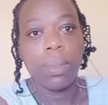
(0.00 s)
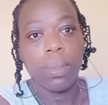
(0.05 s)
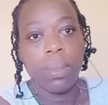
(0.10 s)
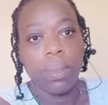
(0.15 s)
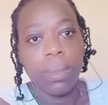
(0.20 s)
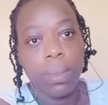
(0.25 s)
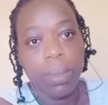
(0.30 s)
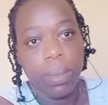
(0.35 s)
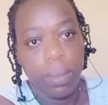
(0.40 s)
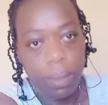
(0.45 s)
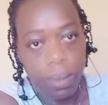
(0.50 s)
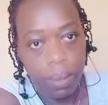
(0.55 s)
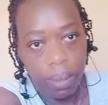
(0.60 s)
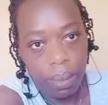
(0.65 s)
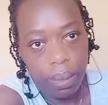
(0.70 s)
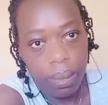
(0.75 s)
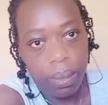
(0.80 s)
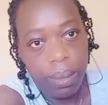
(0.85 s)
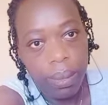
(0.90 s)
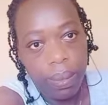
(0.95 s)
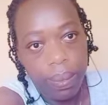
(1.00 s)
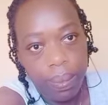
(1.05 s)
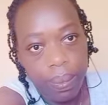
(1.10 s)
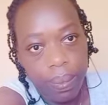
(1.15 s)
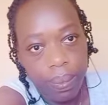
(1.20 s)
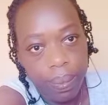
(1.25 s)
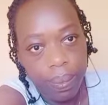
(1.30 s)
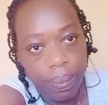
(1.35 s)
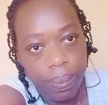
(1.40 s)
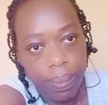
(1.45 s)

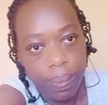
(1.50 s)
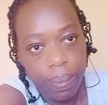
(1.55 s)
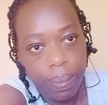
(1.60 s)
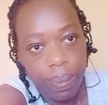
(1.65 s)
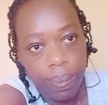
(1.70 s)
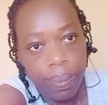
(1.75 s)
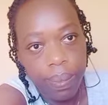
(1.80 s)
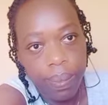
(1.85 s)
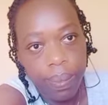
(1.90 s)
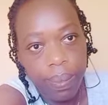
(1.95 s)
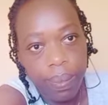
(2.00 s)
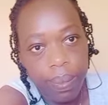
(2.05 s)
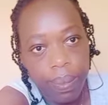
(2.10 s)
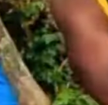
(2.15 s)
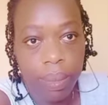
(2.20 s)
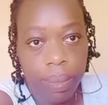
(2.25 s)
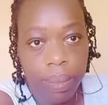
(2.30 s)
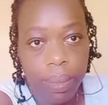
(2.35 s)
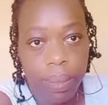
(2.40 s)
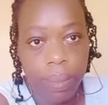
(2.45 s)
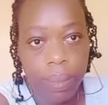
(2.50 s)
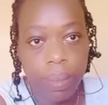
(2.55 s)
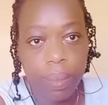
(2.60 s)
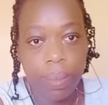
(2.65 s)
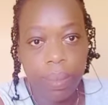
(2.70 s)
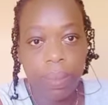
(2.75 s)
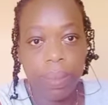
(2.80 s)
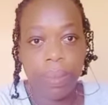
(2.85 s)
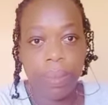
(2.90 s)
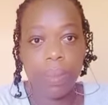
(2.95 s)

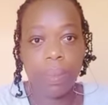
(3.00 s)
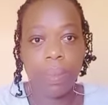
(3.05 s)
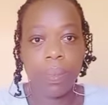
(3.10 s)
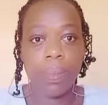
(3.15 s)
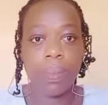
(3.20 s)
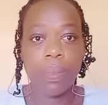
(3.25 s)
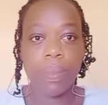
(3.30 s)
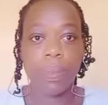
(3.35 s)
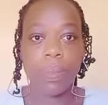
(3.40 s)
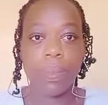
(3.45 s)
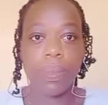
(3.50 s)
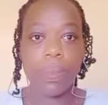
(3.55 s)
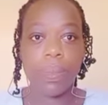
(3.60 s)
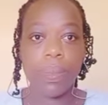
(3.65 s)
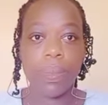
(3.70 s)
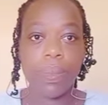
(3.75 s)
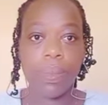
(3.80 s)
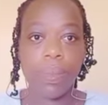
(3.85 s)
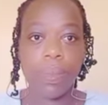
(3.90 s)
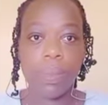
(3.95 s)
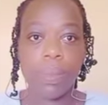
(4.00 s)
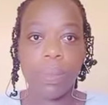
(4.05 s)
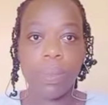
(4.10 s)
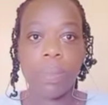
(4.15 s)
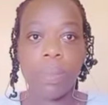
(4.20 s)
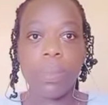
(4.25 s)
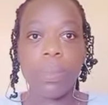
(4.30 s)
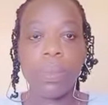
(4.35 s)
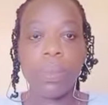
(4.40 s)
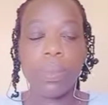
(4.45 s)

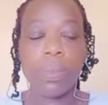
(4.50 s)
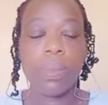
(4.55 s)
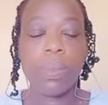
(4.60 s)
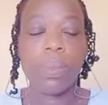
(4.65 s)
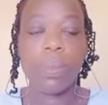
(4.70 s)
(silent)